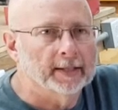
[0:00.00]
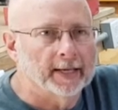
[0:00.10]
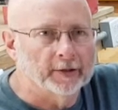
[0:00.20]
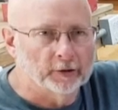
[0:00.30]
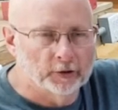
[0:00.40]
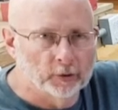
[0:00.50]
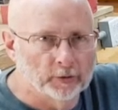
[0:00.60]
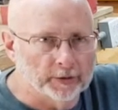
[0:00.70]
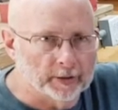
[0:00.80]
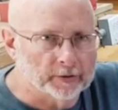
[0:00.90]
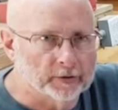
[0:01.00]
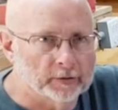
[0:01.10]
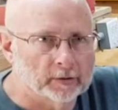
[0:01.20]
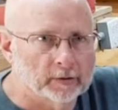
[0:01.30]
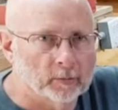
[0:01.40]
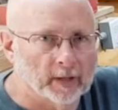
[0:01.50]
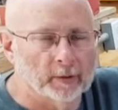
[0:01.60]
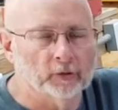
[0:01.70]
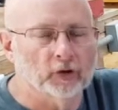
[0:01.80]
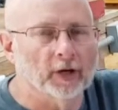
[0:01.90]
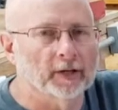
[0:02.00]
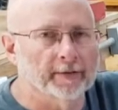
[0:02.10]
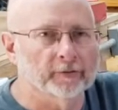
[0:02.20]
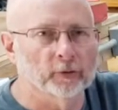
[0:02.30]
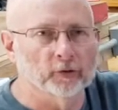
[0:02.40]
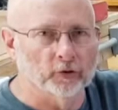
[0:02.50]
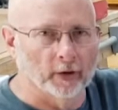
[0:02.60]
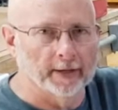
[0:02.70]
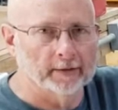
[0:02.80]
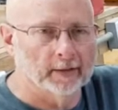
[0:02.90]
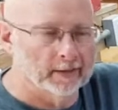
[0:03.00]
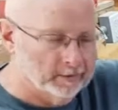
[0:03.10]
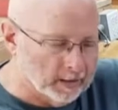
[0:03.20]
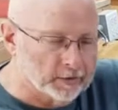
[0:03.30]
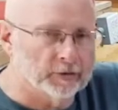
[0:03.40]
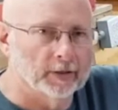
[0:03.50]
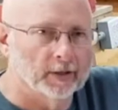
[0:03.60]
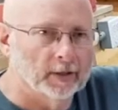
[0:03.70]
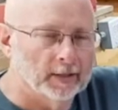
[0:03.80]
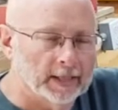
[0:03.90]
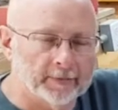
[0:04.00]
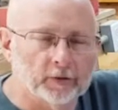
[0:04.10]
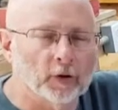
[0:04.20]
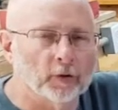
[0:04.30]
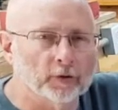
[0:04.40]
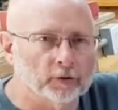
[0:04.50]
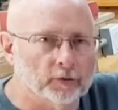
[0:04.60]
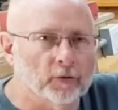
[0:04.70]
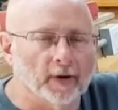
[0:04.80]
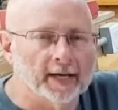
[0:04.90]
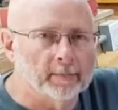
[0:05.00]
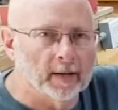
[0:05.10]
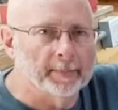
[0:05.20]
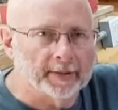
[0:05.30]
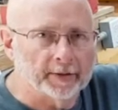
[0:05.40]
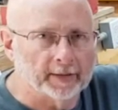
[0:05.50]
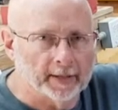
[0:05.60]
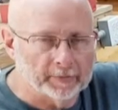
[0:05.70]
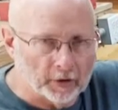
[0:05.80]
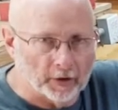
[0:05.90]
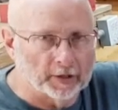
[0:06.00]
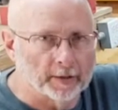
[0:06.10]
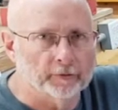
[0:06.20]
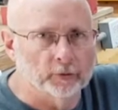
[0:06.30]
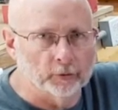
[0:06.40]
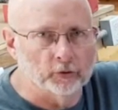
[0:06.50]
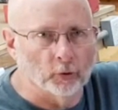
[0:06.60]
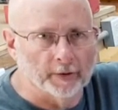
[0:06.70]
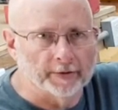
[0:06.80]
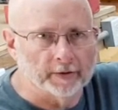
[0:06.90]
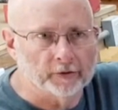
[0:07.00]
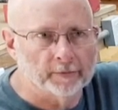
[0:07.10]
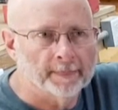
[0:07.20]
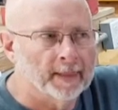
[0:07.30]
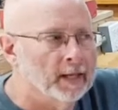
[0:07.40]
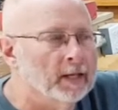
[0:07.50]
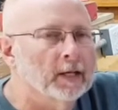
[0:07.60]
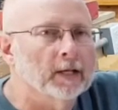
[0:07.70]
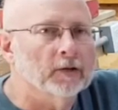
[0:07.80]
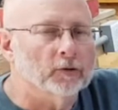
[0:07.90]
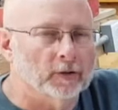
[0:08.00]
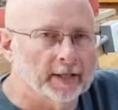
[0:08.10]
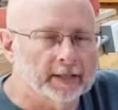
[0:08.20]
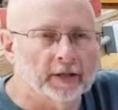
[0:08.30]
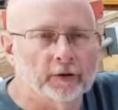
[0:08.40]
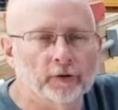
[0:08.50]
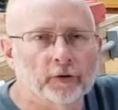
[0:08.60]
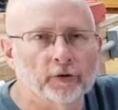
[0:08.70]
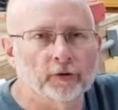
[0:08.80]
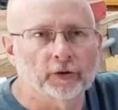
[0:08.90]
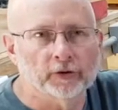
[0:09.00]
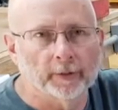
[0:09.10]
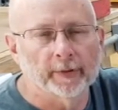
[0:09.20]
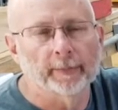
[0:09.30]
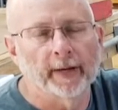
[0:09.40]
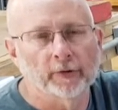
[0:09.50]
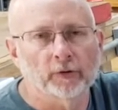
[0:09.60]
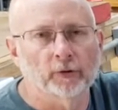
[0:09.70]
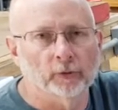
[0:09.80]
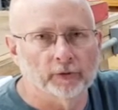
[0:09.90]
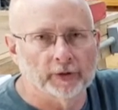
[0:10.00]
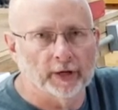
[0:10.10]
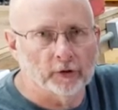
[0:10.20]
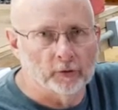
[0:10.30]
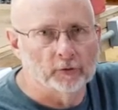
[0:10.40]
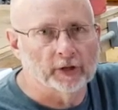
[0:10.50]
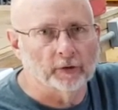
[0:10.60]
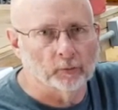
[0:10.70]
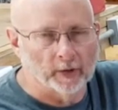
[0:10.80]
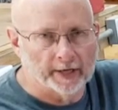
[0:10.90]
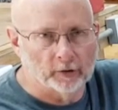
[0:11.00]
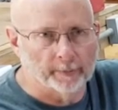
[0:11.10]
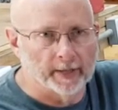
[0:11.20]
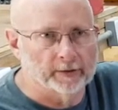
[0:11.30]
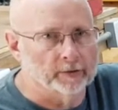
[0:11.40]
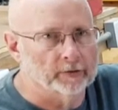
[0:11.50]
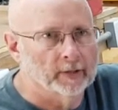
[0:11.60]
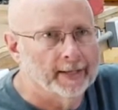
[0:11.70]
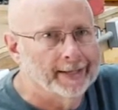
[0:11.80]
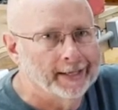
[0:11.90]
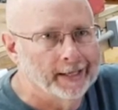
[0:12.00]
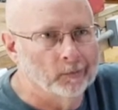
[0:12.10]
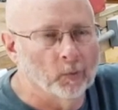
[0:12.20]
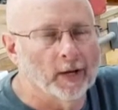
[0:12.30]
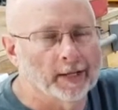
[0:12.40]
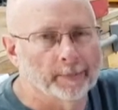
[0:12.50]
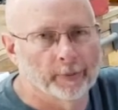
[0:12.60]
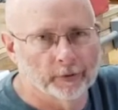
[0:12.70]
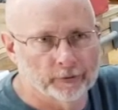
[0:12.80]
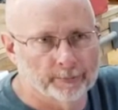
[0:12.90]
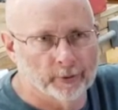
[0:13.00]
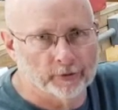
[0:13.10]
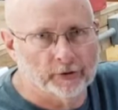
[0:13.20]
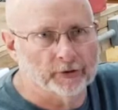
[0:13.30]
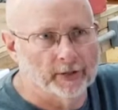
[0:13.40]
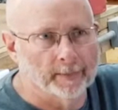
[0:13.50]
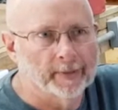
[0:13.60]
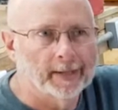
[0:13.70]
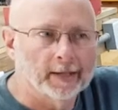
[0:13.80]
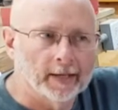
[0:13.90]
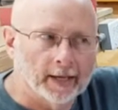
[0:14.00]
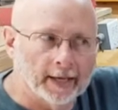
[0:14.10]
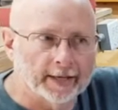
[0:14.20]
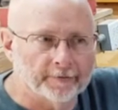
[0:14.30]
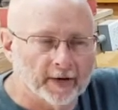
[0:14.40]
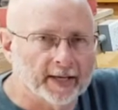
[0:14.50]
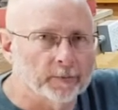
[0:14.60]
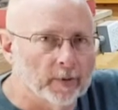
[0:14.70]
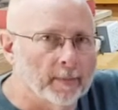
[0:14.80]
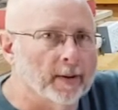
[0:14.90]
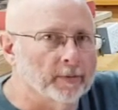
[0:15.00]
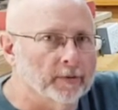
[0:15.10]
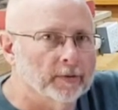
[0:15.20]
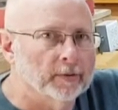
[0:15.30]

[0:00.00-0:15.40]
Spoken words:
and do this while I was young enough to enjoy it. And yes, even though there's gray in my beard, I'm young enough to enjoy this. So I'd like to introduce you to some of the major tools that I use on a regular basis and why I purchased them, and if I can remember